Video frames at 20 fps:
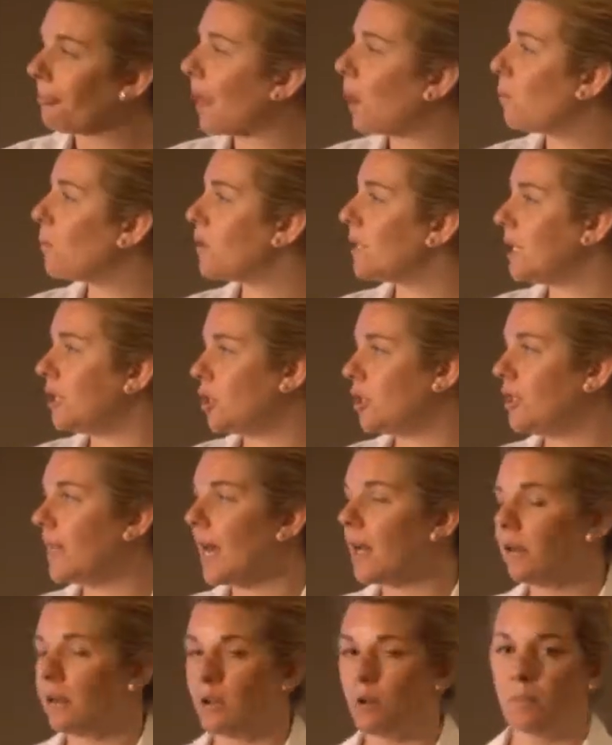We'll teach you
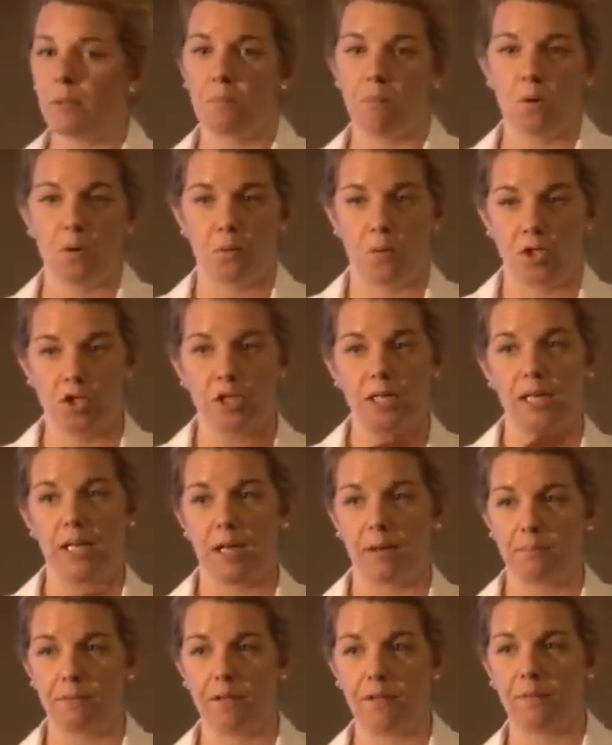that a little bit more once you get
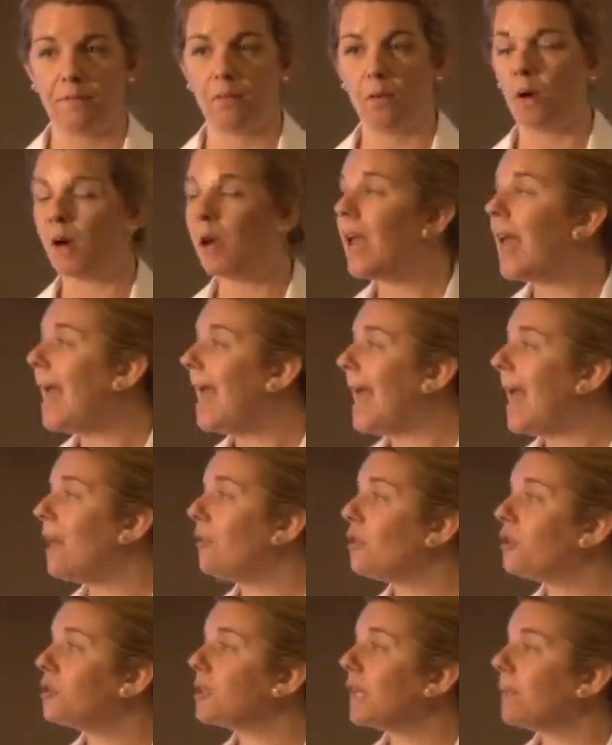up to the floor.
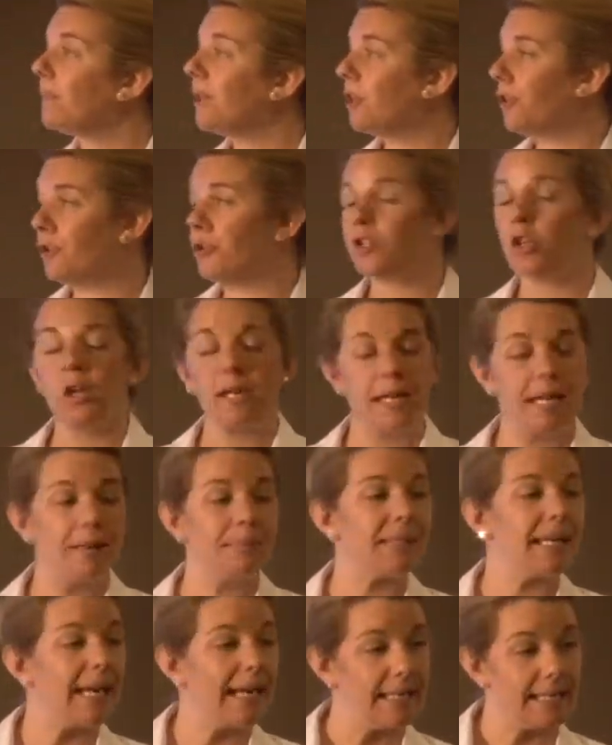And those can be used on
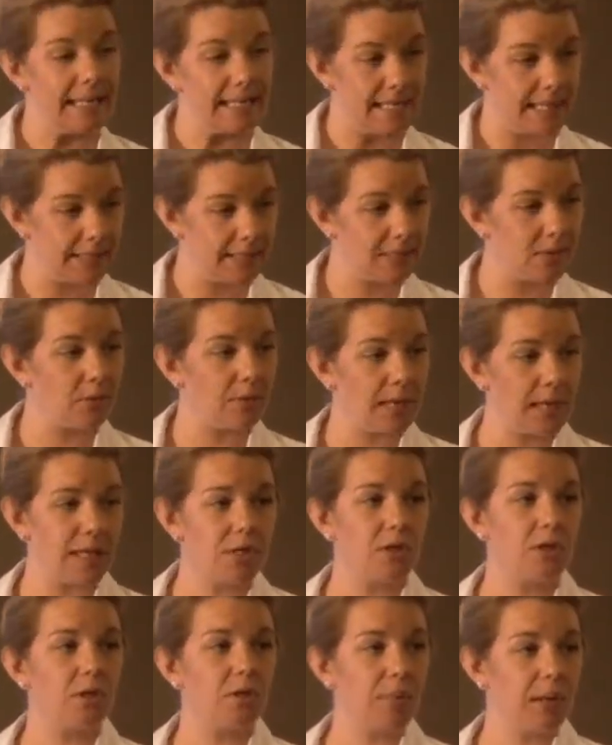hips and knees. Okay?
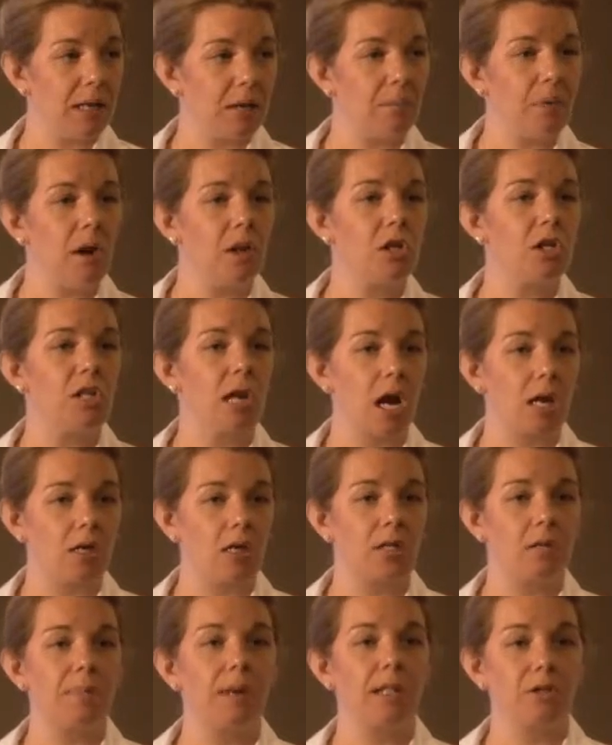So depending upon your doctor,
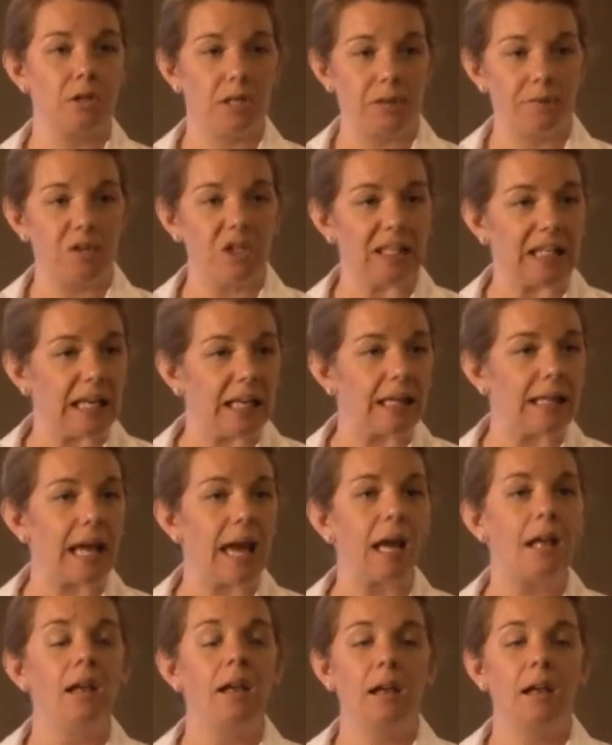depends on if you get that,